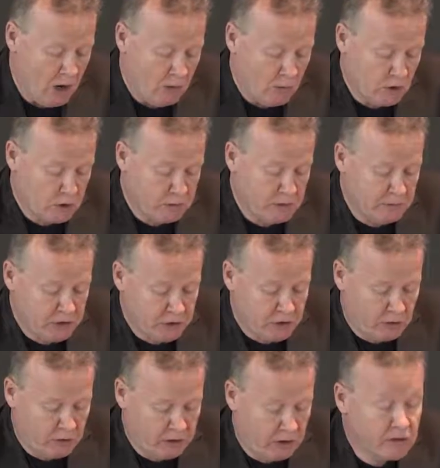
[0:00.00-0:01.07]
which will be
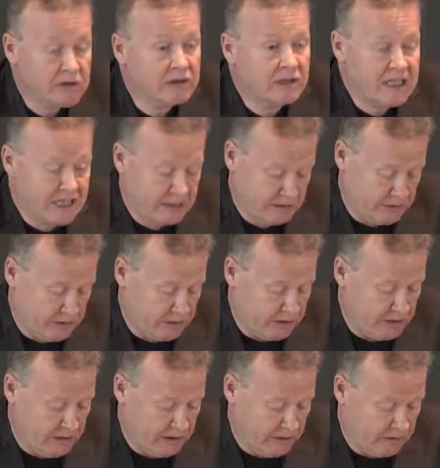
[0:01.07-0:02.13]
showed also later
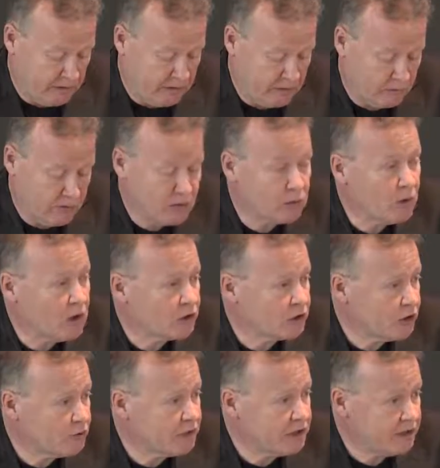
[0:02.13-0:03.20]
in different
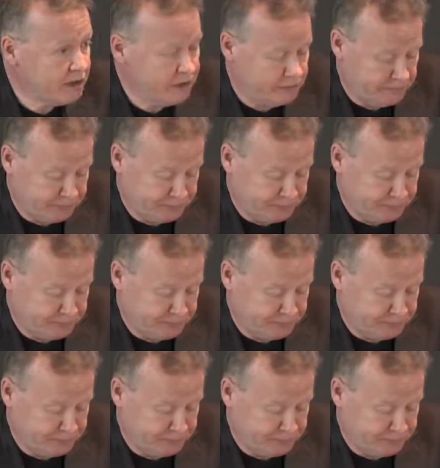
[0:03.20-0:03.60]
workshops here,